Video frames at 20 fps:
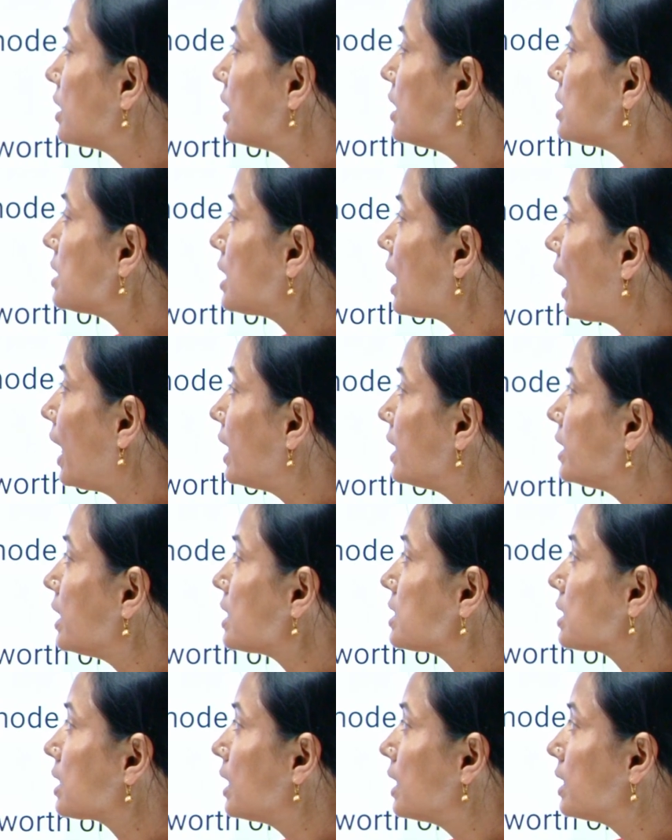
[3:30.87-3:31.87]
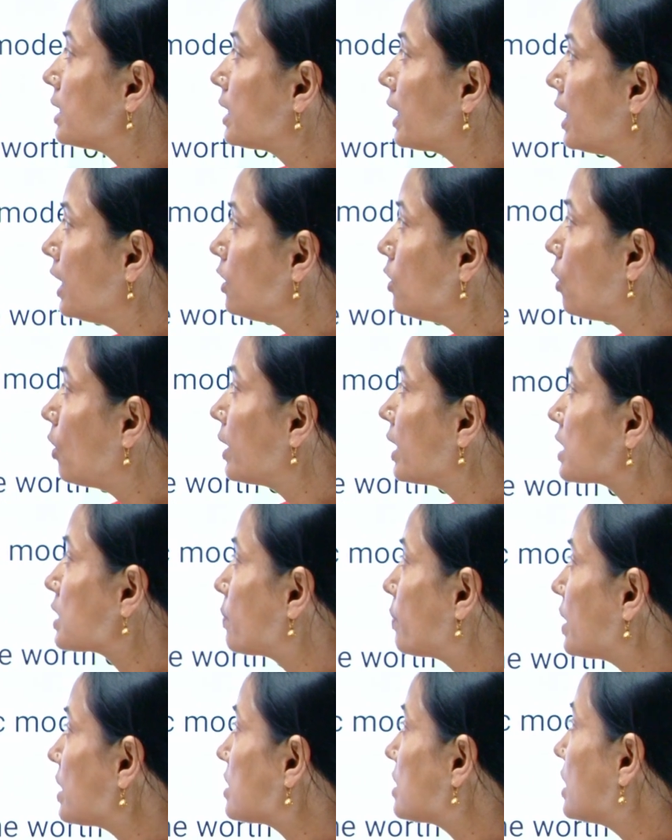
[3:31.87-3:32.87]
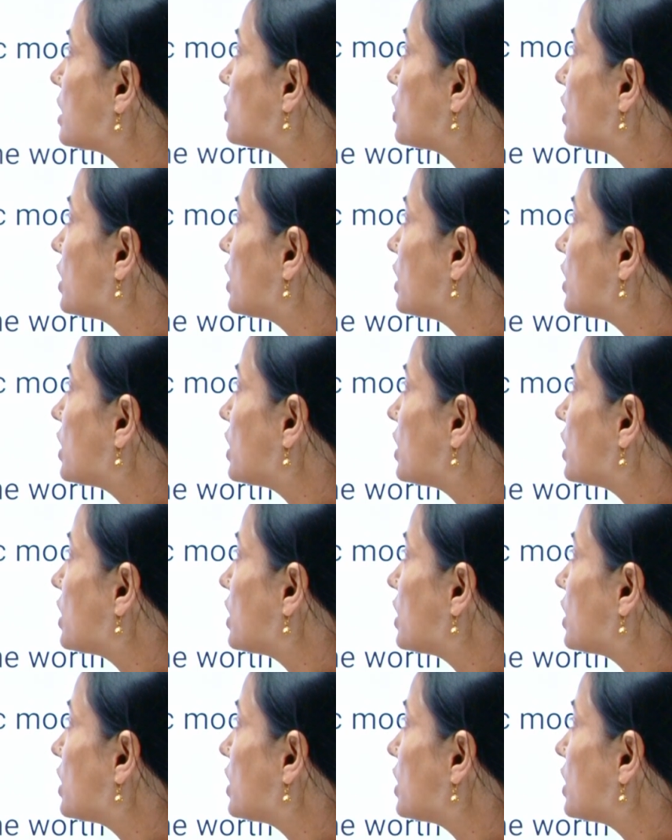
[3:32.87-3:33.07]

These ideas contain or express the